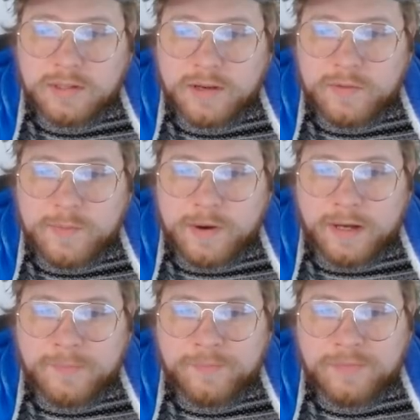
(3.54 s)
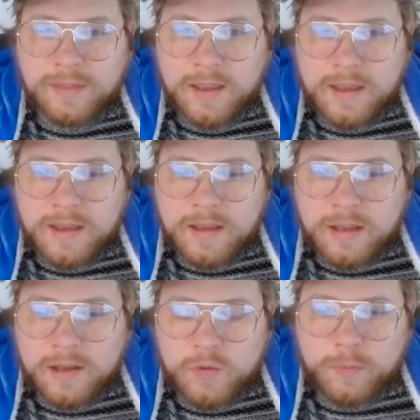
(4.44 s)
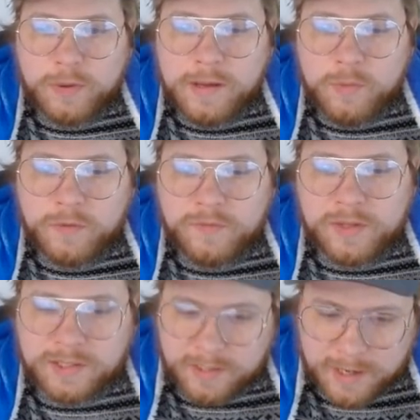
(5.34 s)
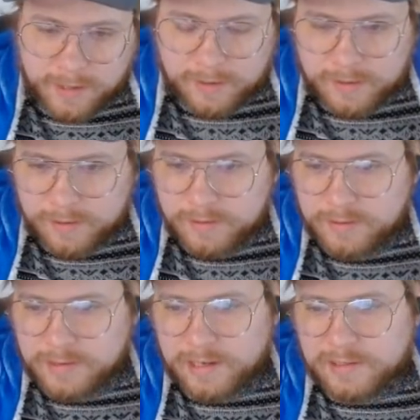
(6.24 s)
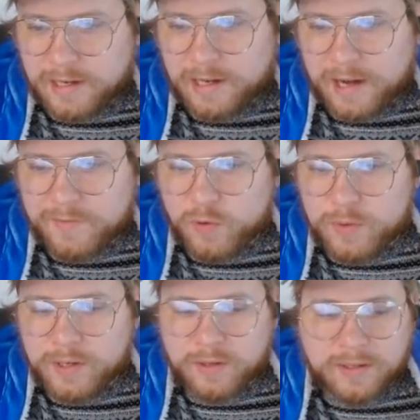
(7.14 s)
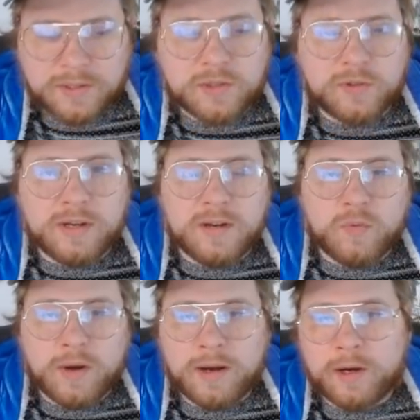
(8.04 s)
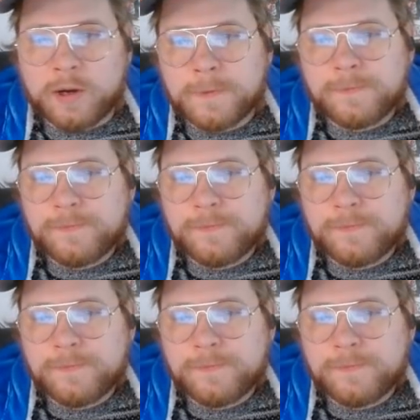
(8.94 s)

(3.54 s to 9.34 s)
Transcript: to everybody. We're playing more of this deck. This deck's got kind of a weird history where